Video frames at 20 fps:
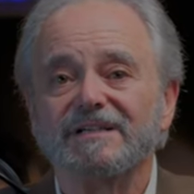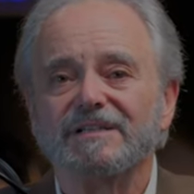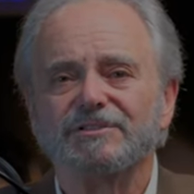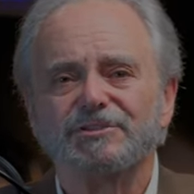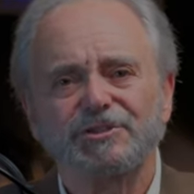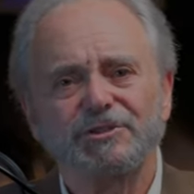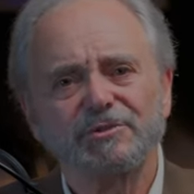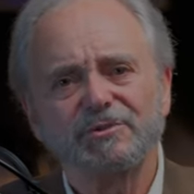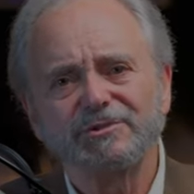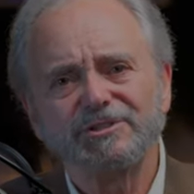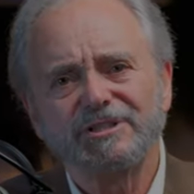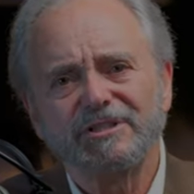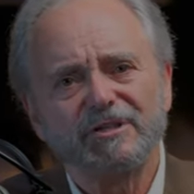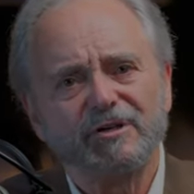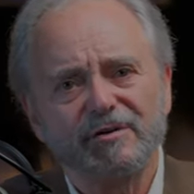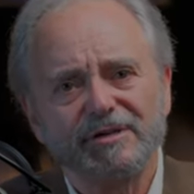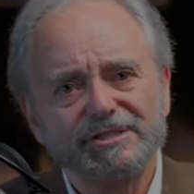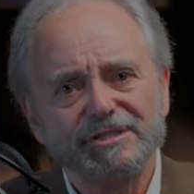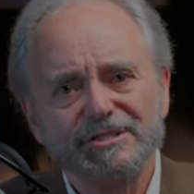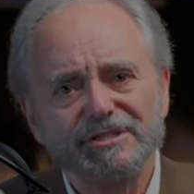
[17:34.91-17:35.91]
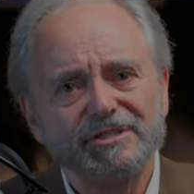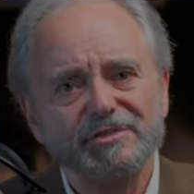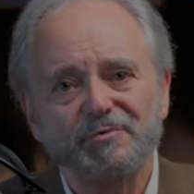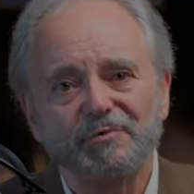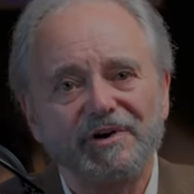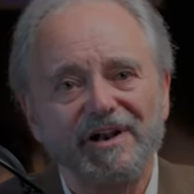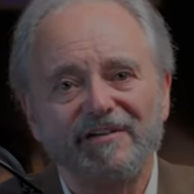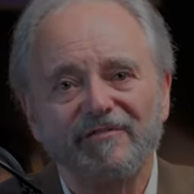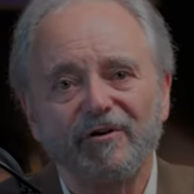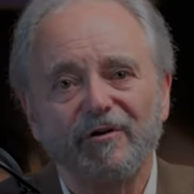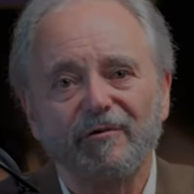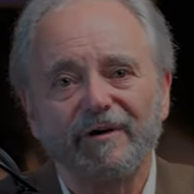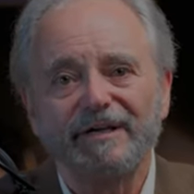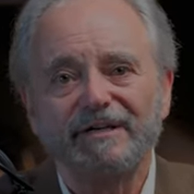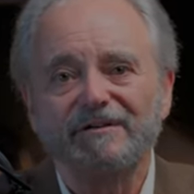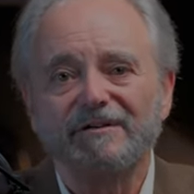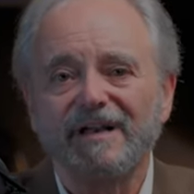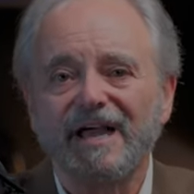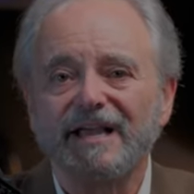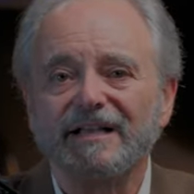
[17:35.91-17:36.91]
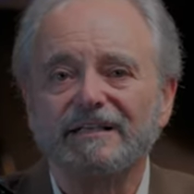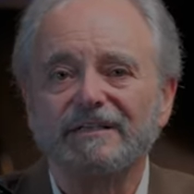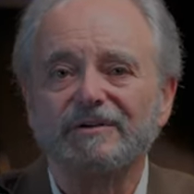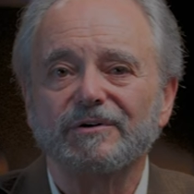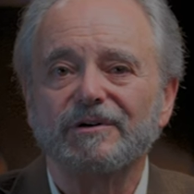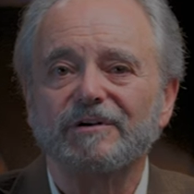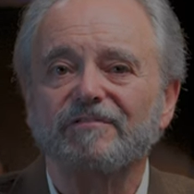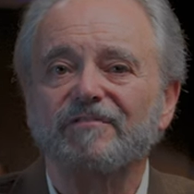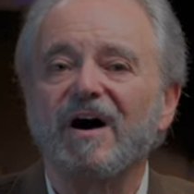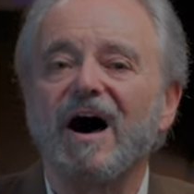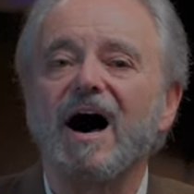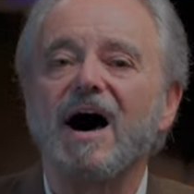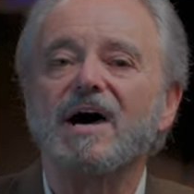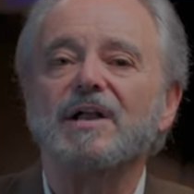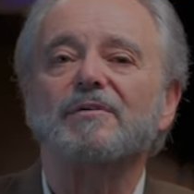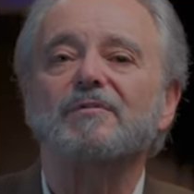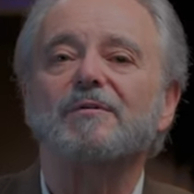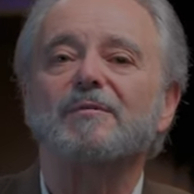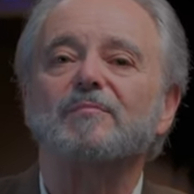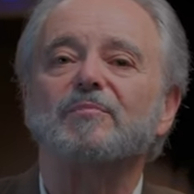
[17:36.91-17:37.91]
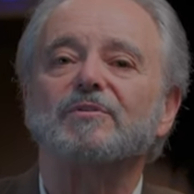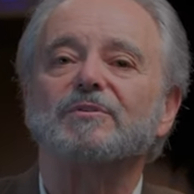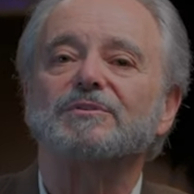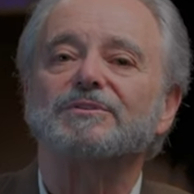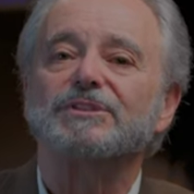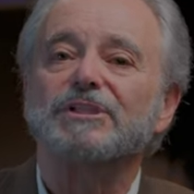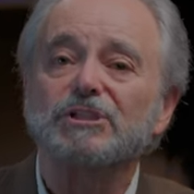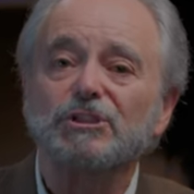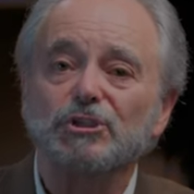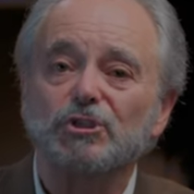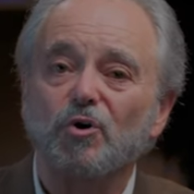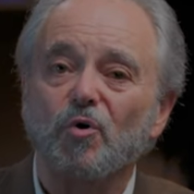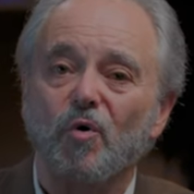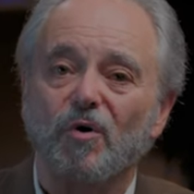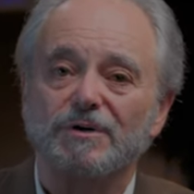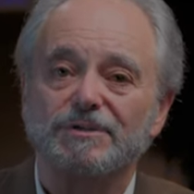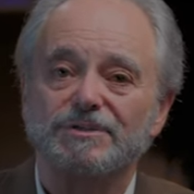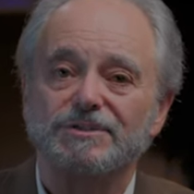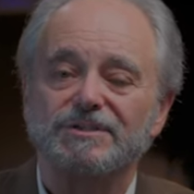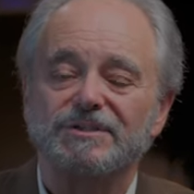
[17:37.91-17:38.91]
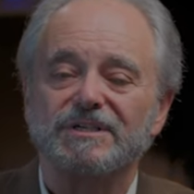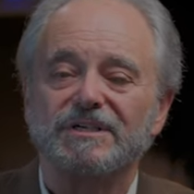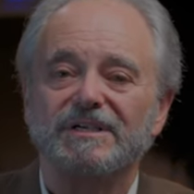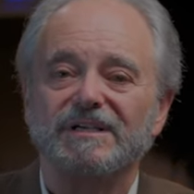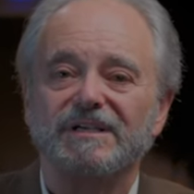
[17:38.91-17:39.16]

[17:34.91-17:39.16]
Jews and Christians would have a greater likelihood of honorable discourse